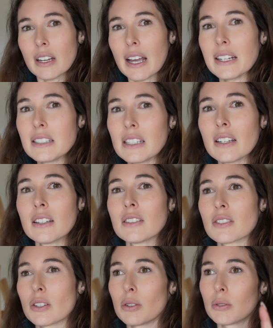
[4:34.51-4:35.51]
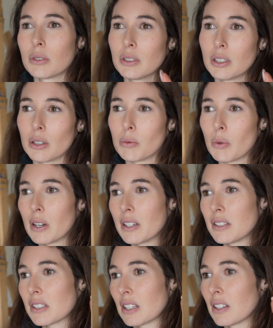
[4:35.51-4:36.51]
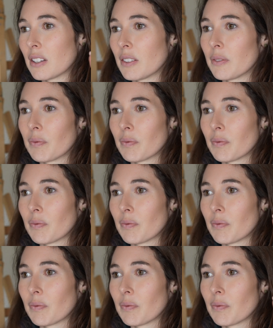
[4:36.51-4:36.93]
idea. So, 1 to